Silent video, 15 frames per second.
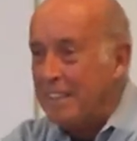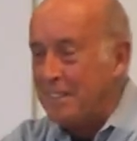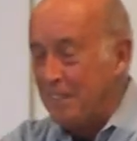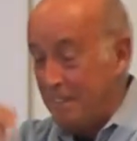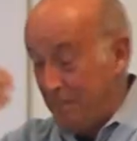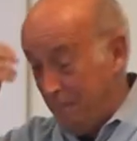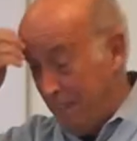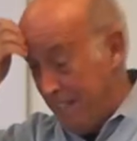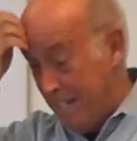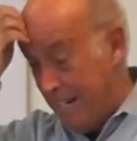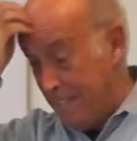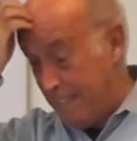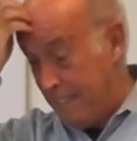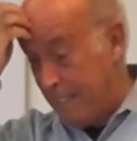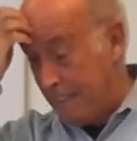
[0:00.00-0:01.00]
So it's really
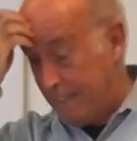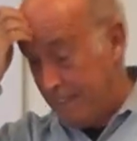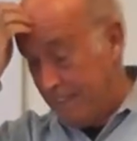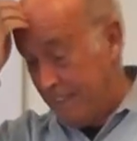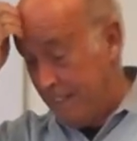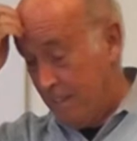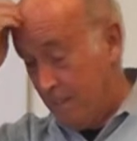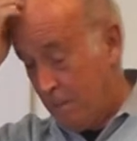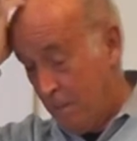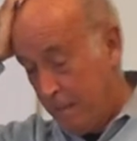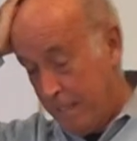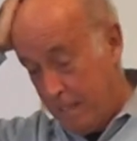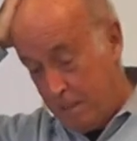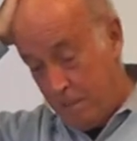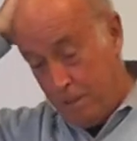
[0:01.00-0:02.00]
nice, like you know,
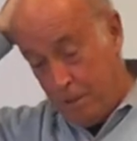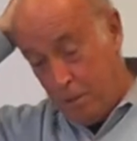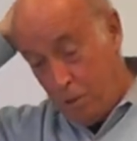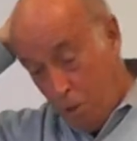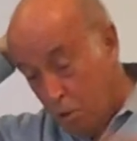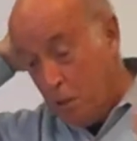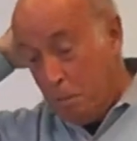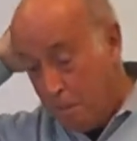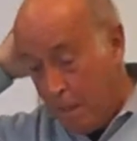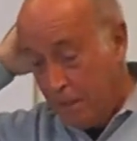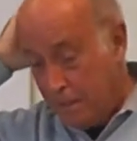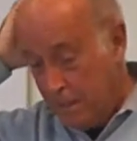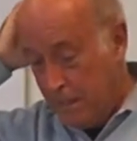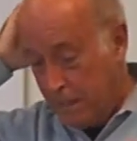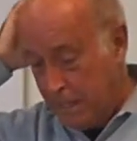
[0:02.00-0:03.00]
don't get much. too
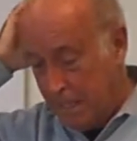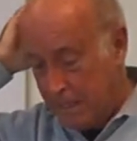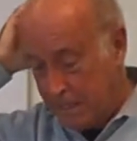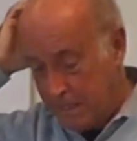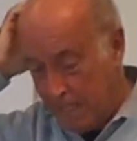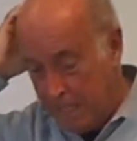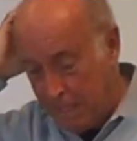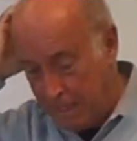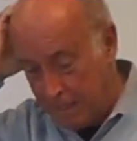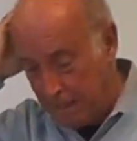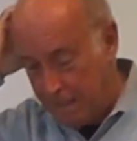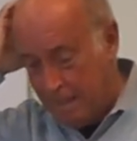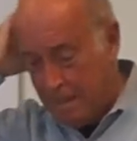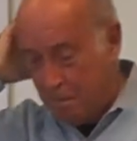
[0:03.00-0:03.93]
smart that you can't say anything.